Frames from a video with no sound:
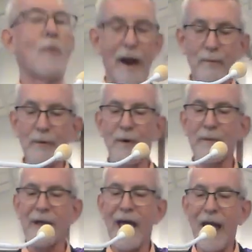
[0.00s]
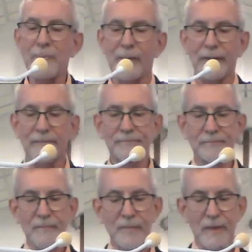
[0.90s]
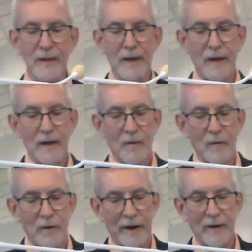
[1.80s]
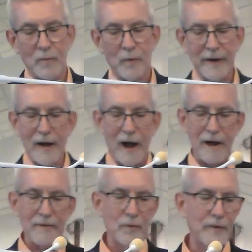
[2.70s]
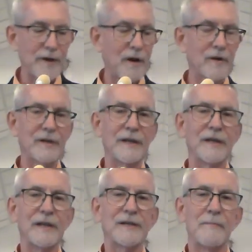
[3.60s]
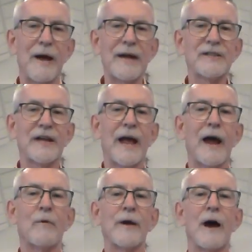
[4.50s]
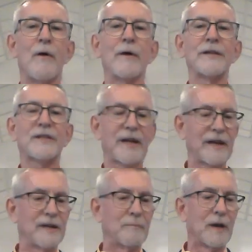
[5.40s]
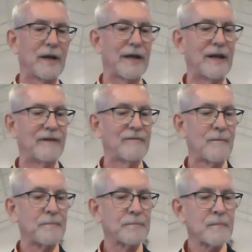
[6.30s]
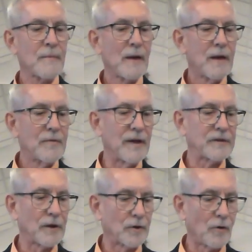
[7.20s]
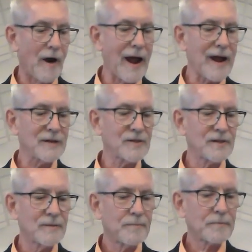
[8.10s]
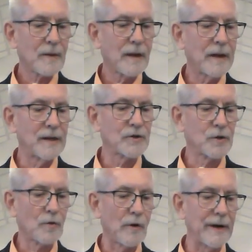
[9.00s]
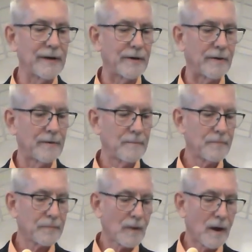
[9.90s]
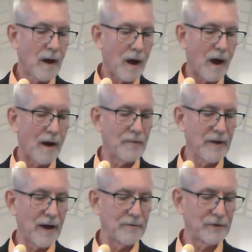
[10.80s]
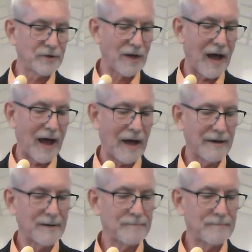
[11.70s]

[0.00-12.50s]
Why do we want to be happy? Well, we, uh, you know, it, it's amazing how we always tend to believe that the grass is greener on the other side.